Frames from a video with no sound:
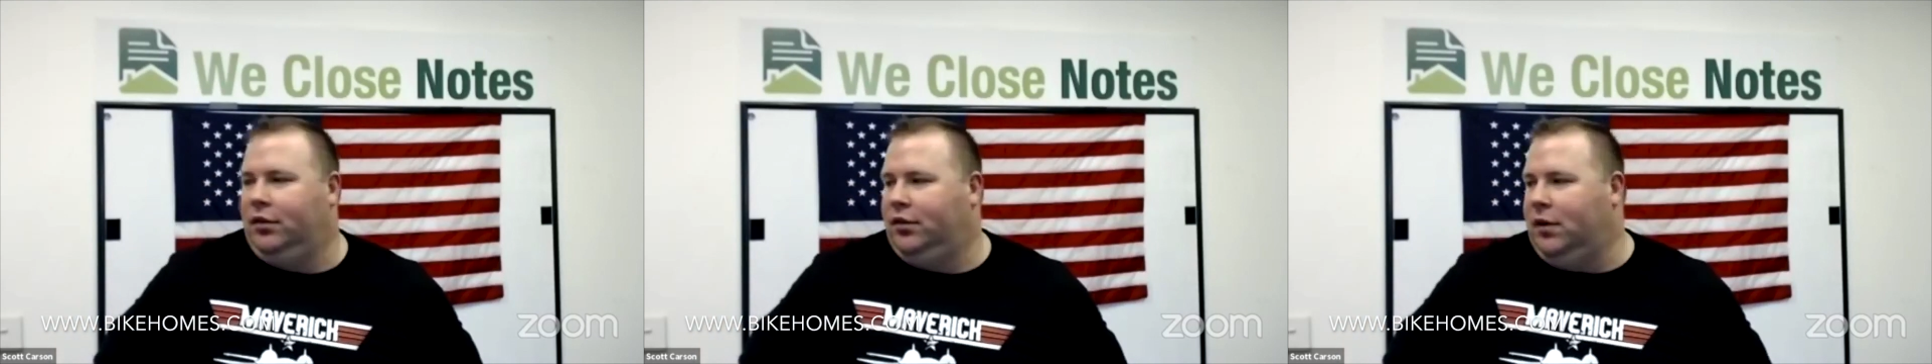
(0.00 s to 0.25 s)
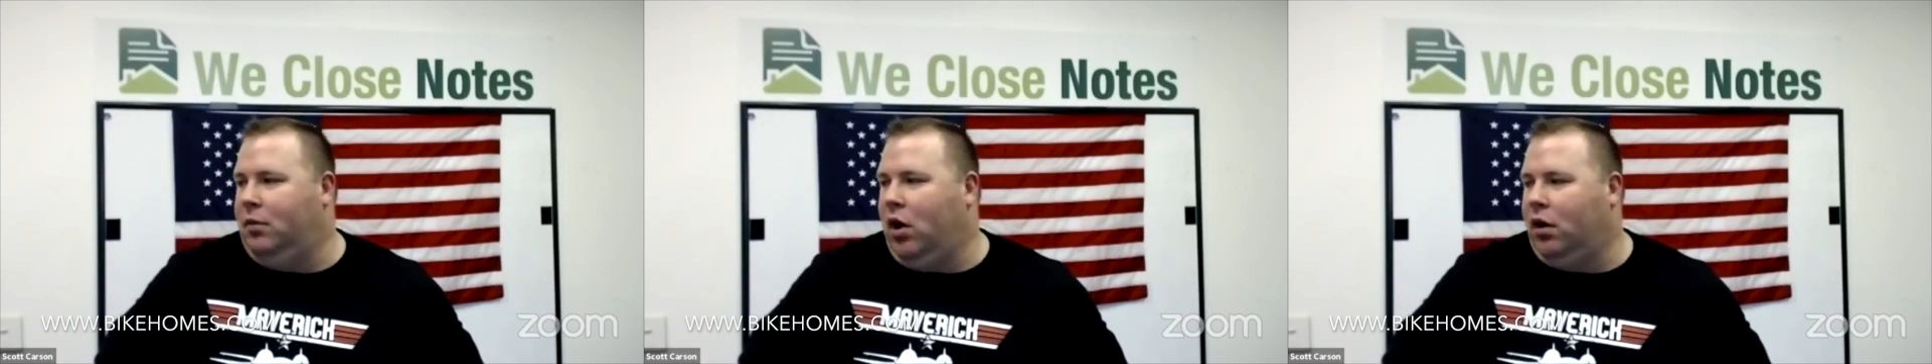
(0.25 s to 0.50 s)

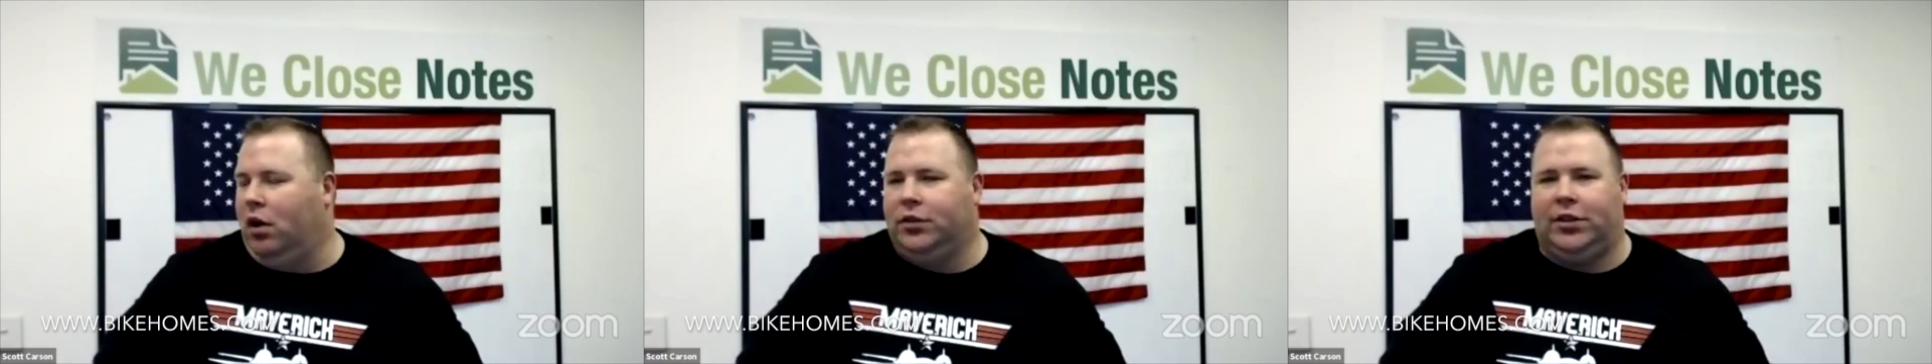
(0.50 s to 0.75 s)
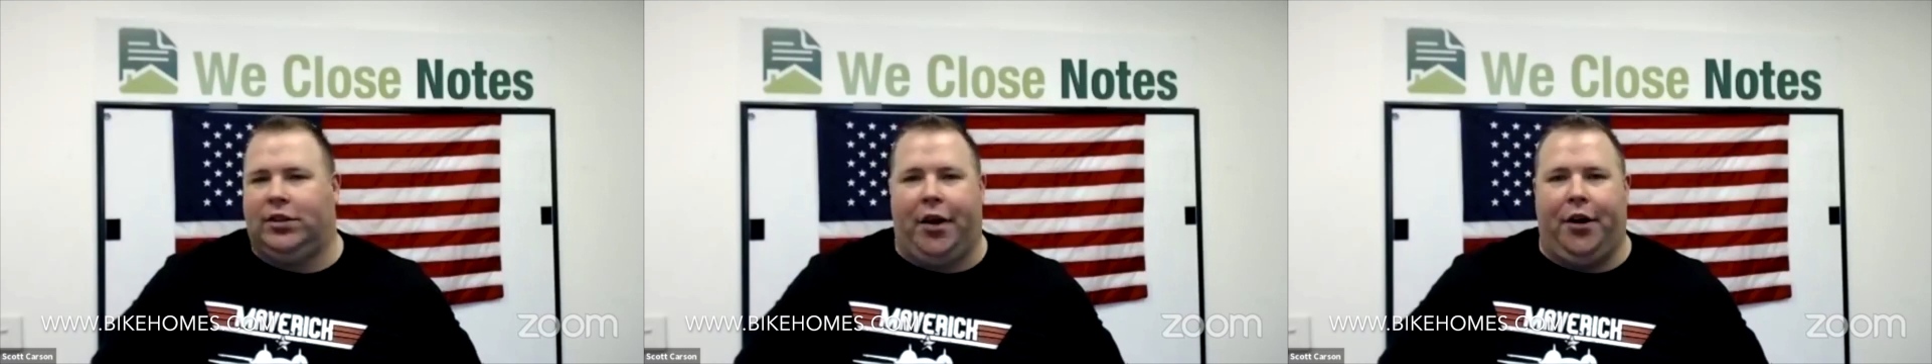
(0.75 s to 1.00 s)
tomorrow,
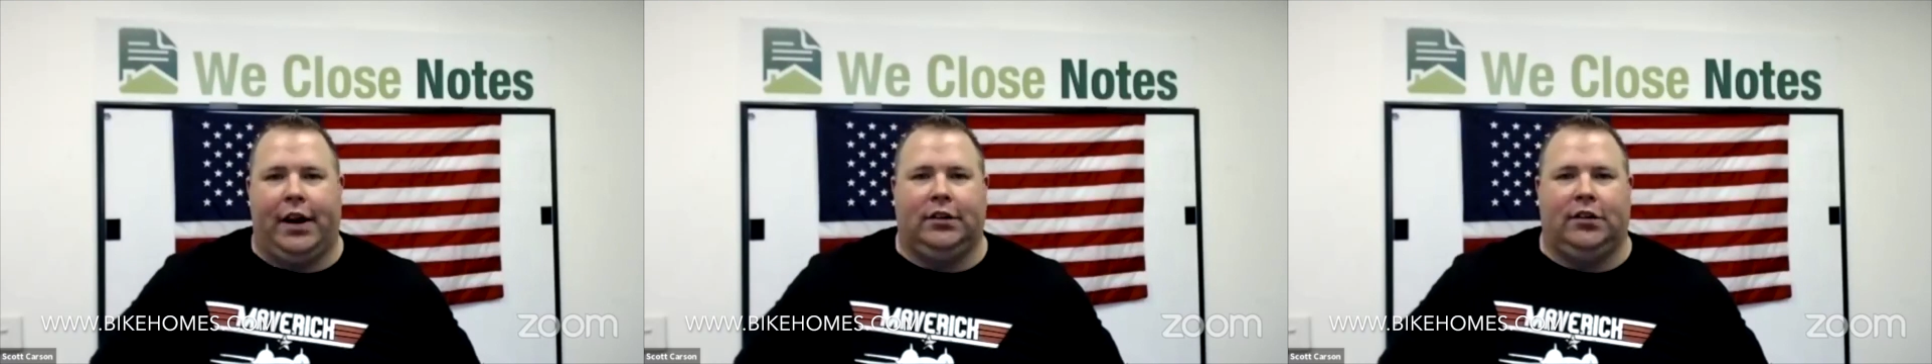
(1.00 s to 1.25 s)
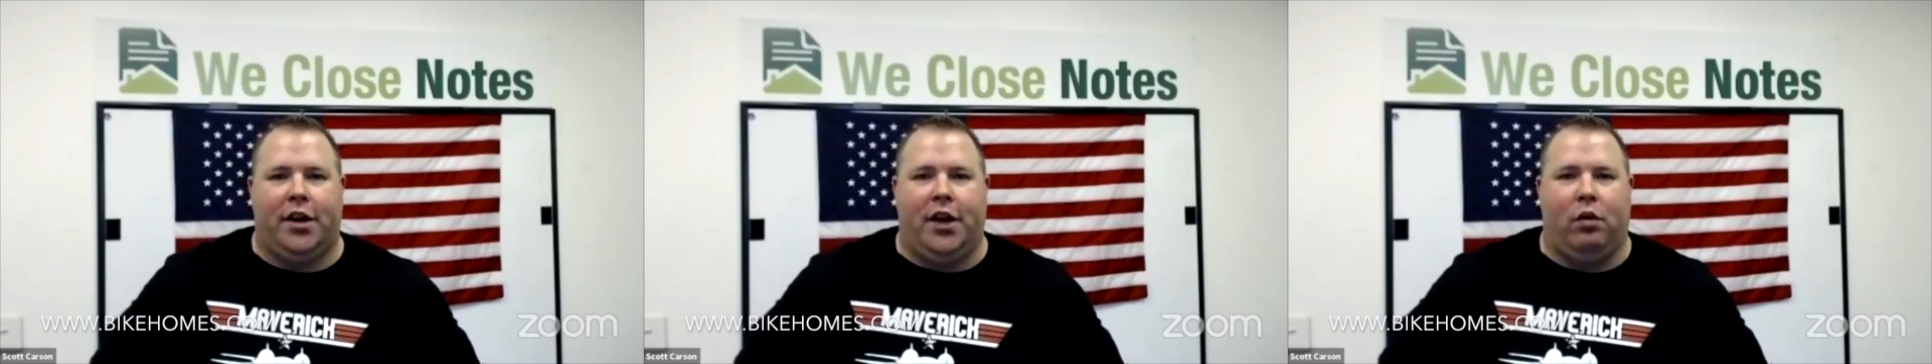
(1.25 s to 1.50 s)
Saturday and
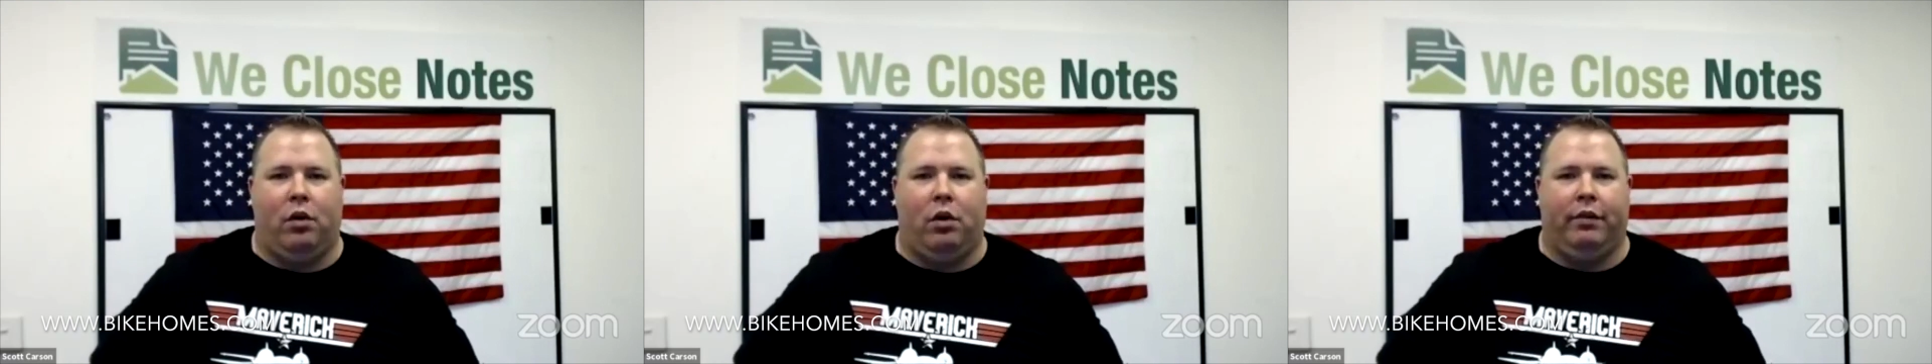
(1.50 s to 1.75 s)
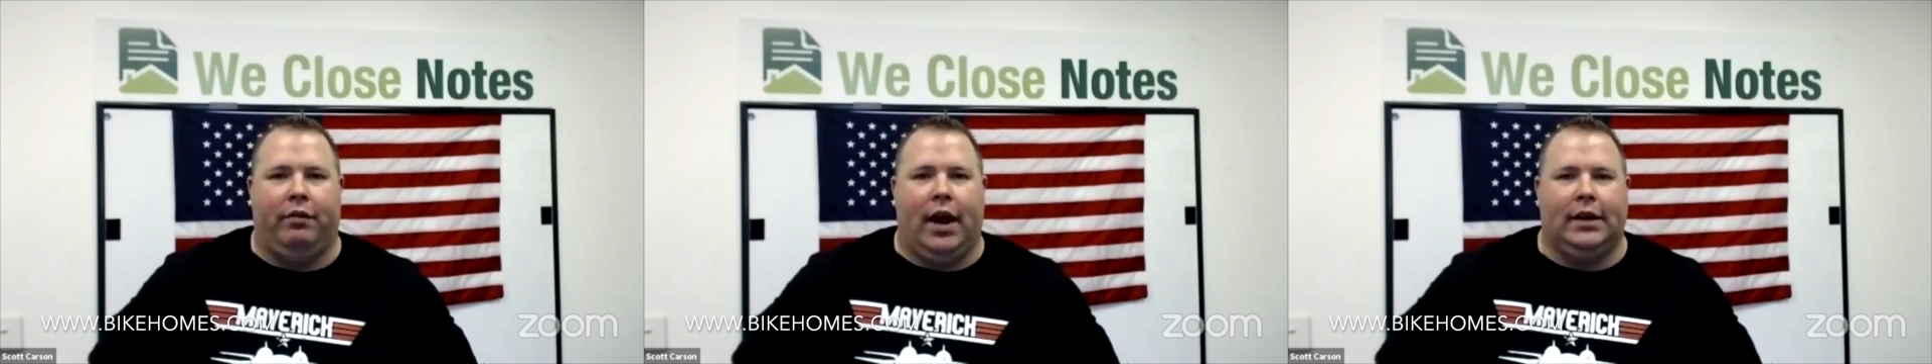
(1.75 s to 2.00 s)
Sunday, where
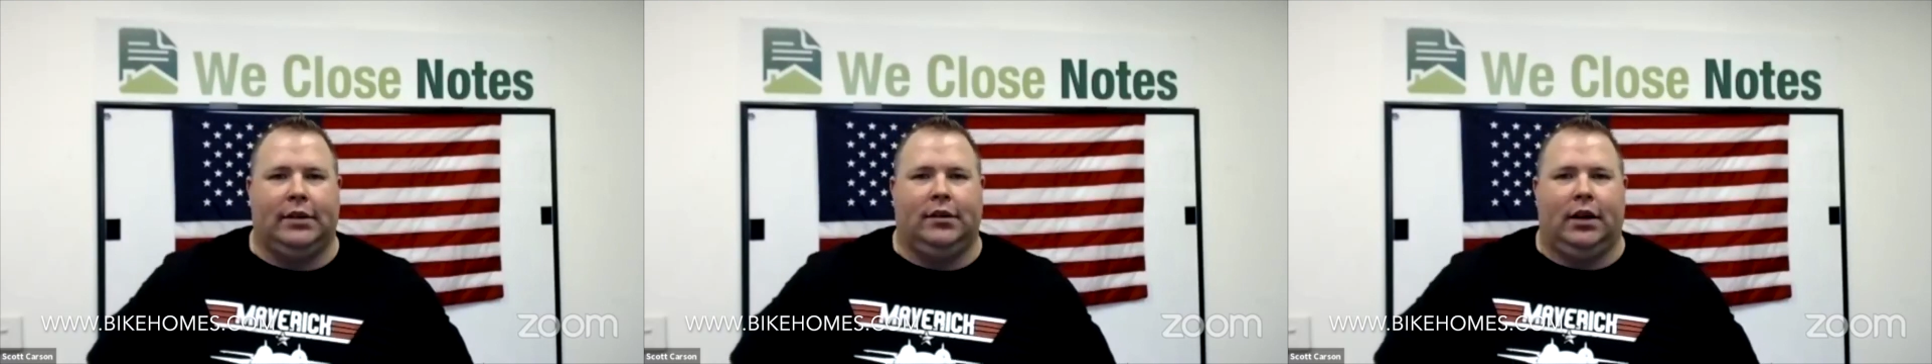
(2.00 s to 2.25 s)
we've got